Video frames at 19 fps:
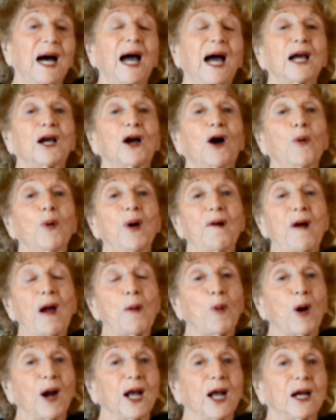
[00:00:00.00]
I go where I
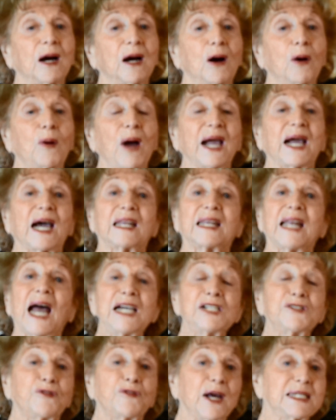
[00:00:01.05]
want to go. I got
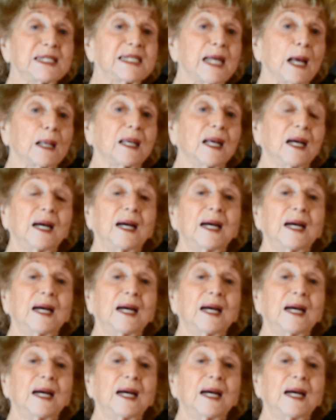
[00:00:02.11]
nice friends that